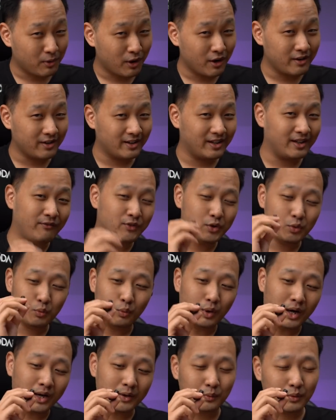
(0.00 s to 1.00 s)
part, if you
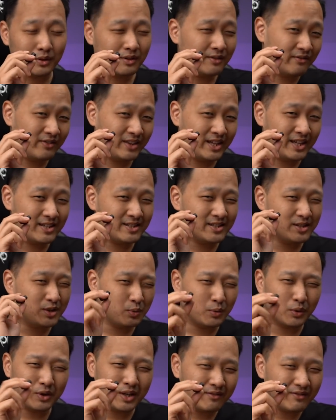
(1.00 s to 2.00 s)
want one of these,
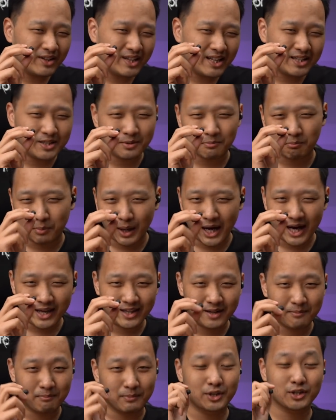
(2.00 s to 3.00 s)
you won't even need to buy
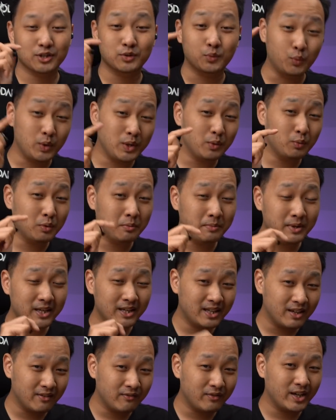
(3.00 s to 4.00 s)
them because we will be
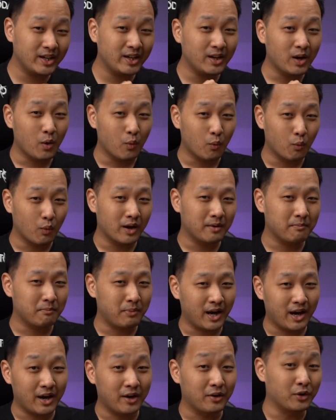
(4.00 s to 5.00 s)
giving one
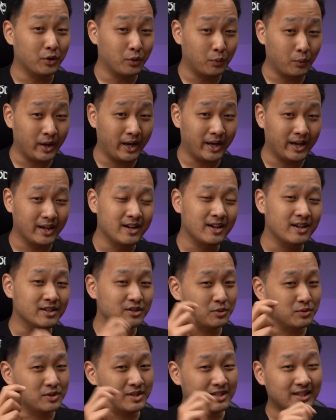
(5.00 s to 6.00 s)
pair away.
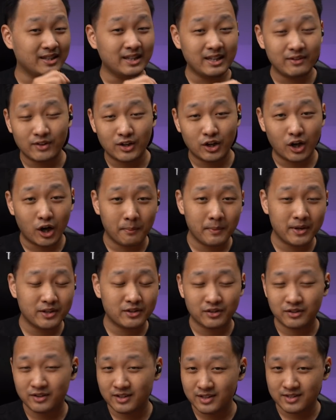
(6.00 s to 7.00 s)
So just leave a
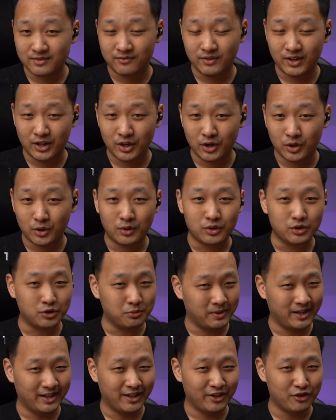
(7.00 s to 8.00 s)
comment on this video to
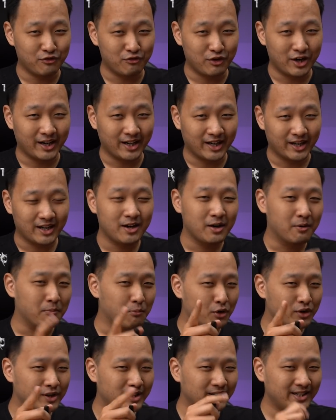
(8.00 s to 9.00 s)
be in the running.
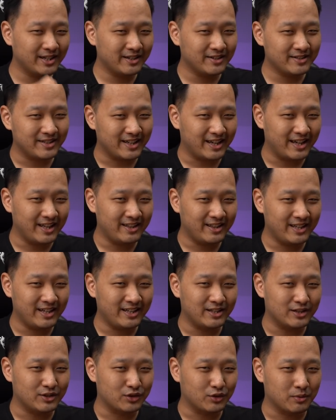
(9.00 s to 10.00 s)
More details in the
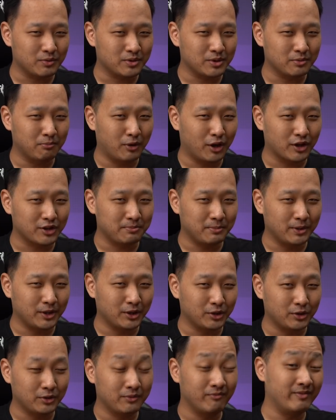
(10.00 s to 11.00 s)
description box
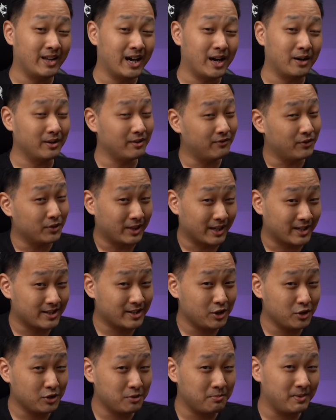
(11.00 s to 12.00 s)
below. Now, if you'll
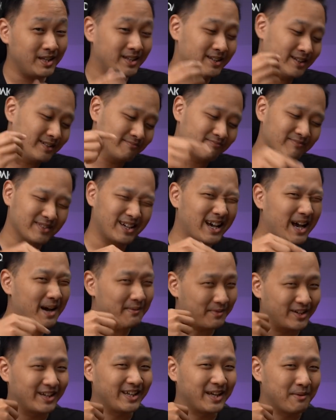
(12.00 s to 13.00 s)
excuse me, I'm
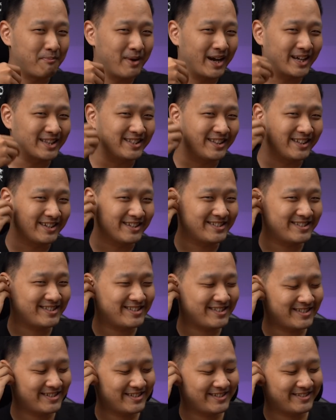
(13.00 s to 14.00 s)
gonna get back to
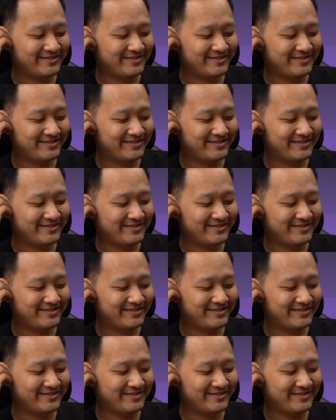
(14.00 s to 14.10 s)
this.